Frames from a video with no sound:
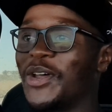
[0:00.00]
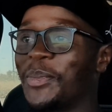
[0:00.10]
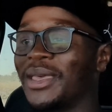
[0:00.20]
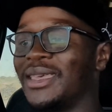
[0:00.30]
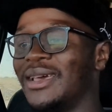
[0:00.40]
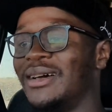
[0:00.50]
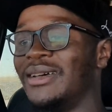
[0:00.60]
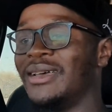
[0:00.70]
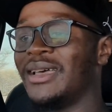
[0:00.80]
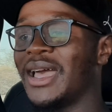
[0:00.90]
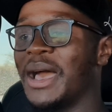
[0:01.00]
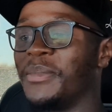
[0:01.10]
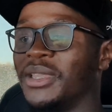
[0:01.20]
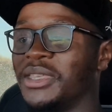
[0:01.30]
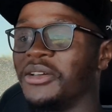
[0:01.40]
drop a gear.
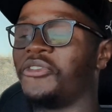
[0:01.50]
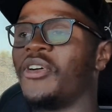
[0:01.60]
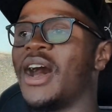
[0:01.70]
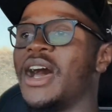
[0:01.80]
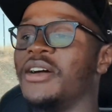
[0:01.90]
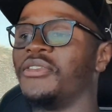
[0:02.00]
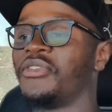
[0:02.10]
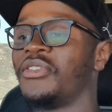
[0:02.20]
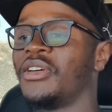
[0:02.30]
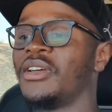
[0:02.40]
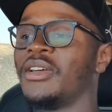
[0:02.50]
I'm in gear 5.